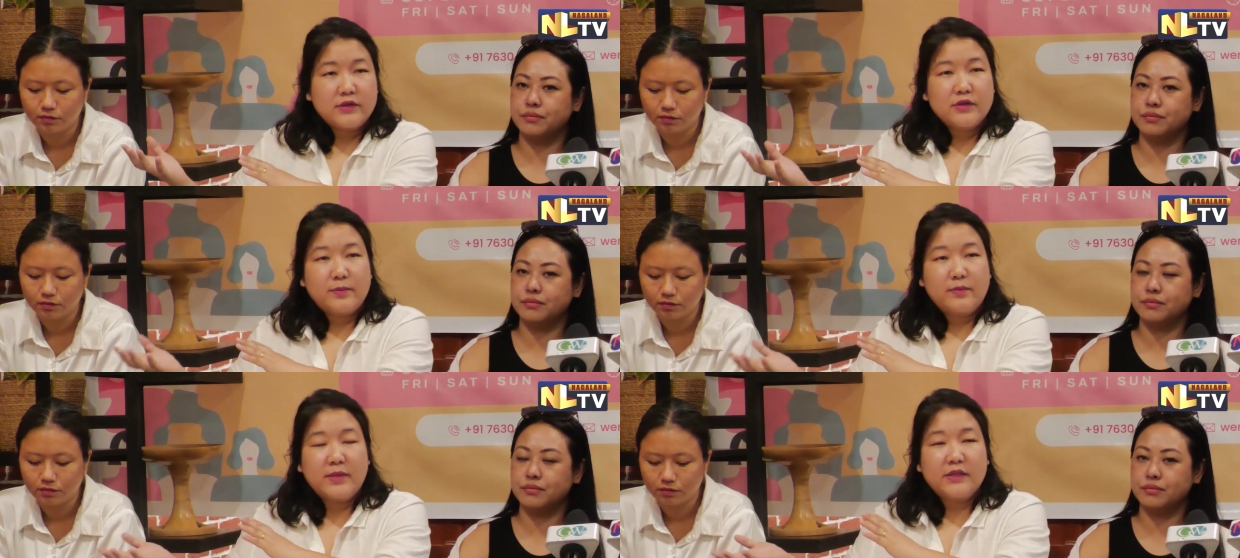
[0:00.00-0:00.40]

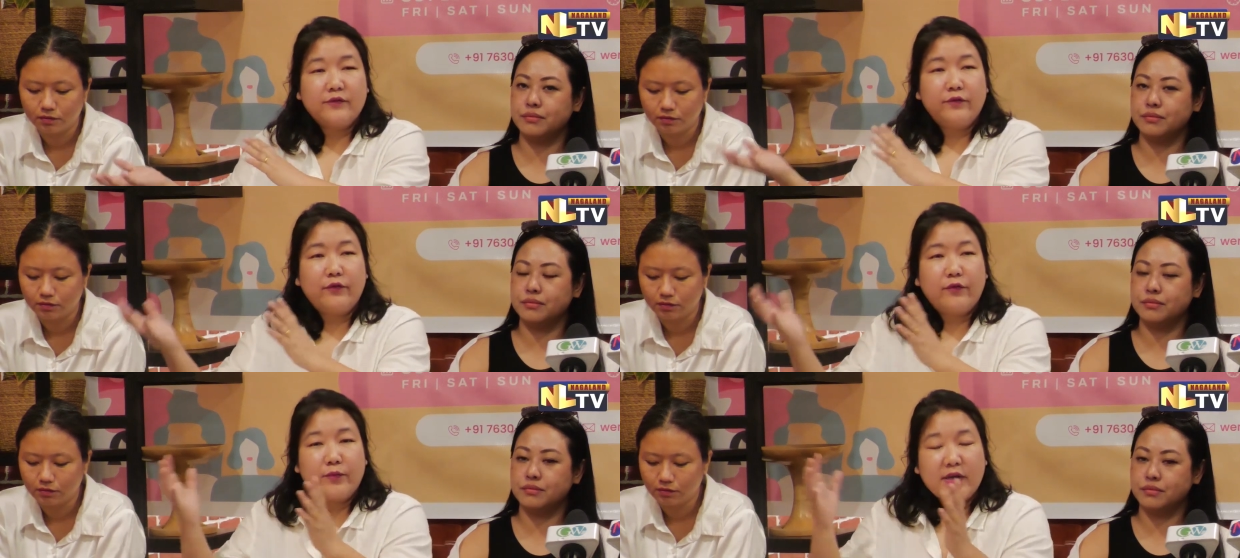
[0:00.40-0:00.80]
Speaker 1: But
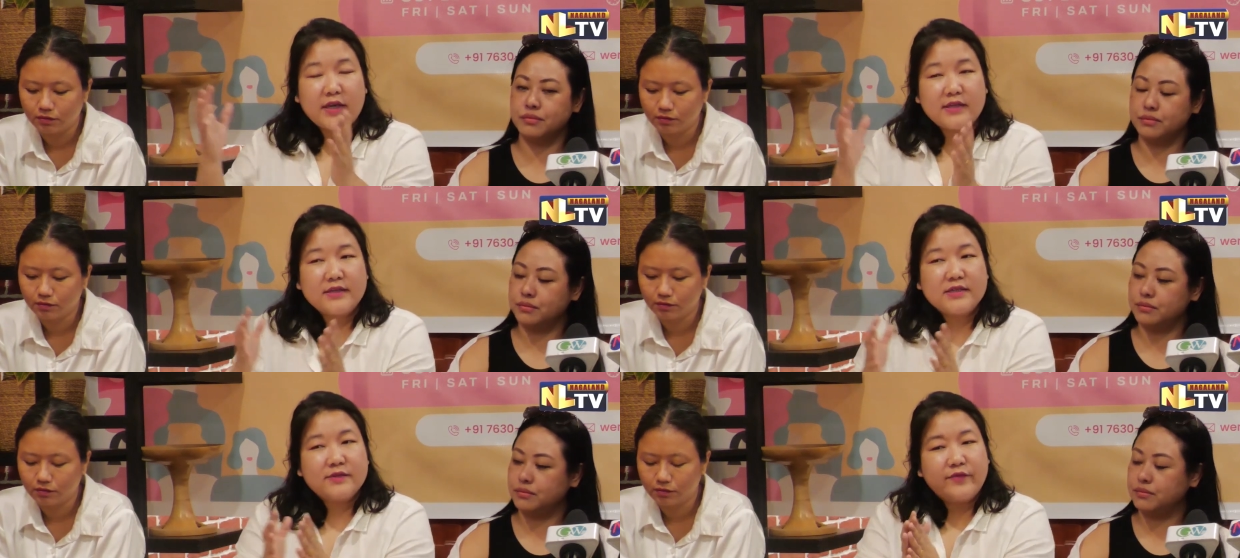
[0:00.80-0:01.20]
it
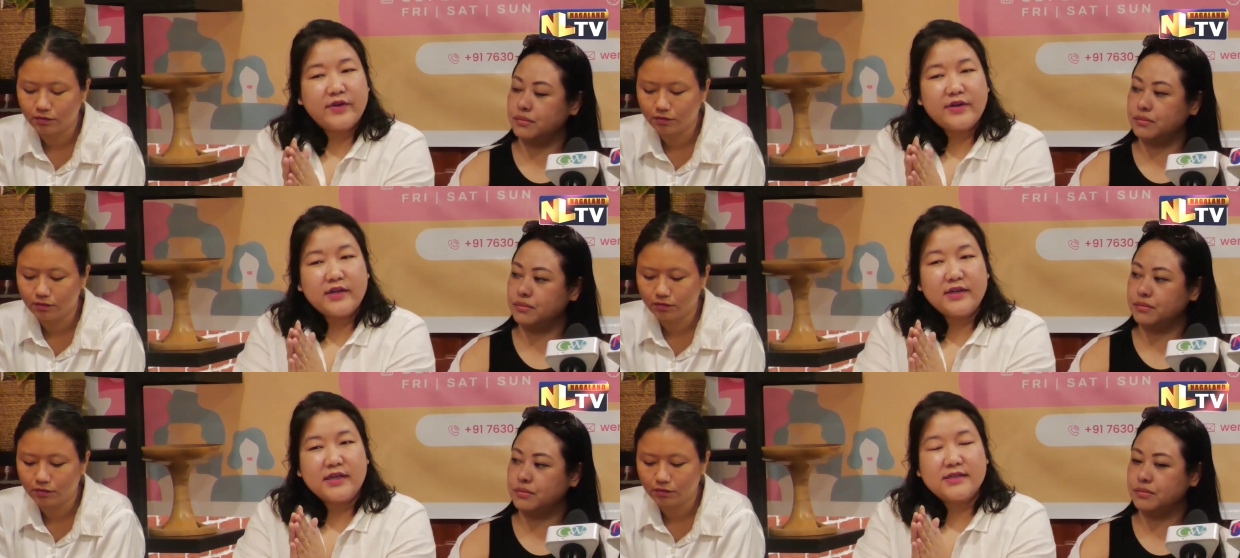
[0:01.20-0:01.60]
is
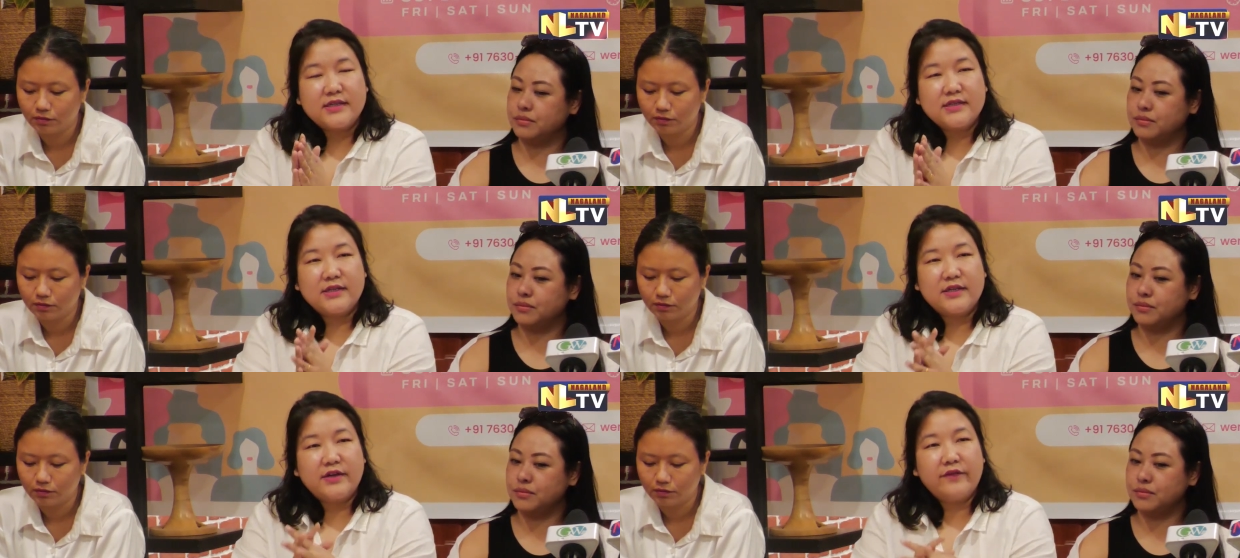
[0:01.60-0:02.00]
very
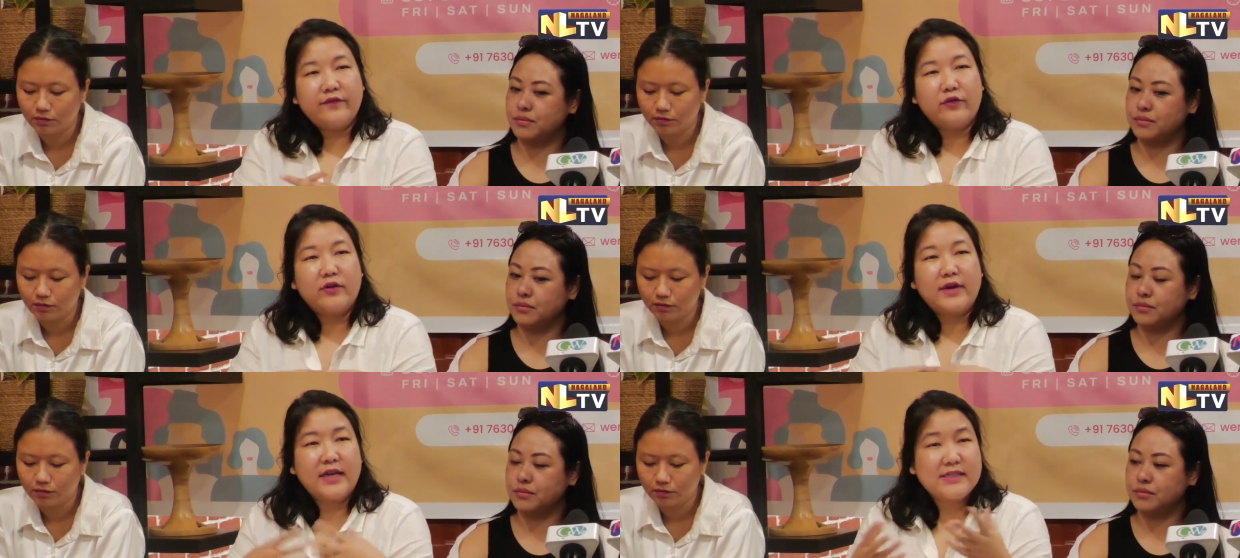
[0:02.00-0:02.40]
necessary
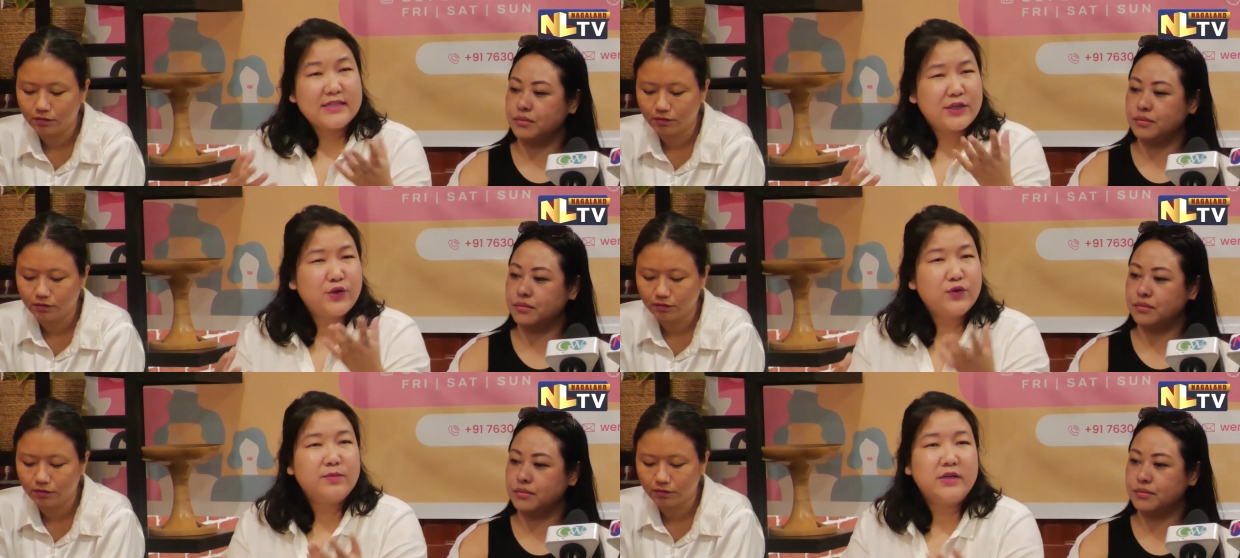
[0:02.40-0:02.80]
for as
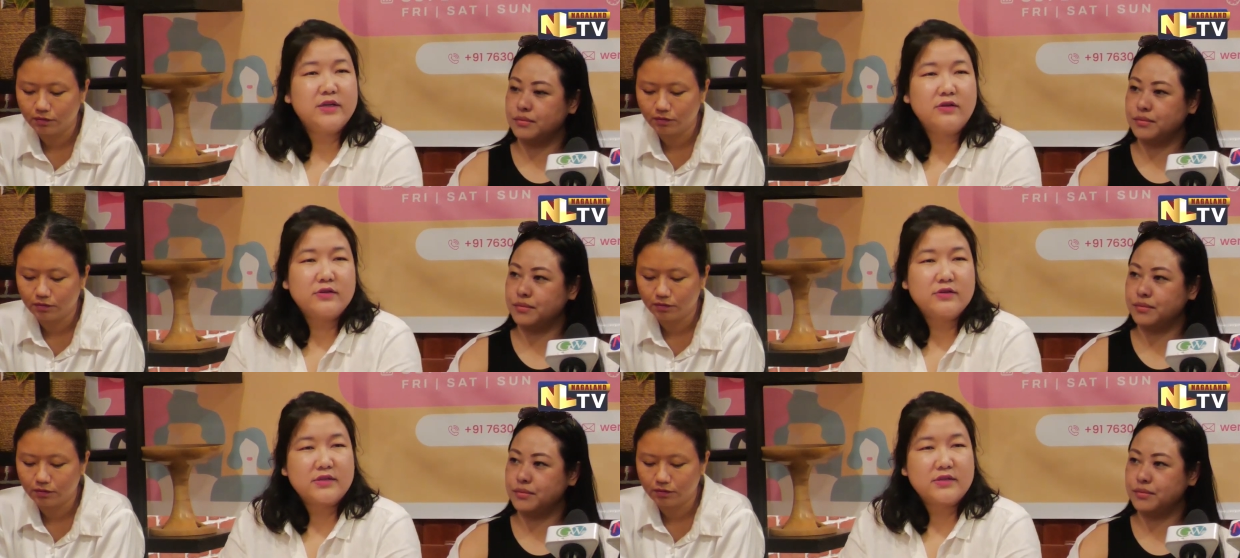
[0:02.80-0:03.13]
human also,